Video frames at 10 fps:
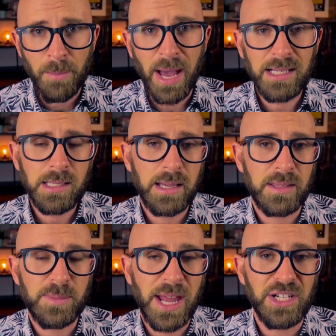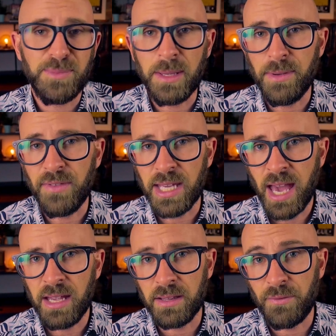Banks like the Spanish
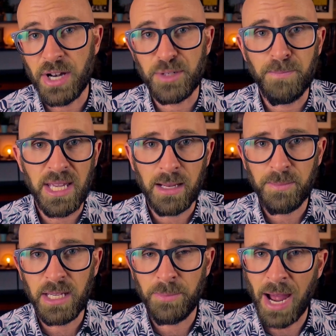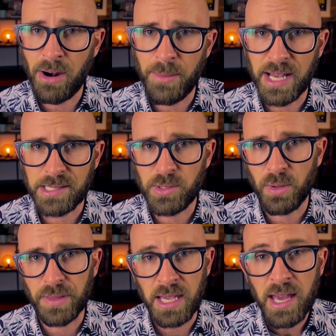BBVA and the French BNP Paribas
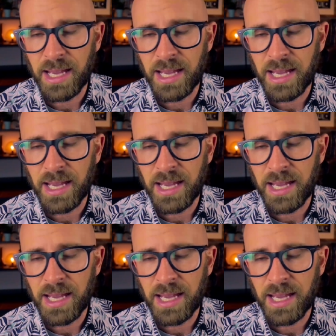or the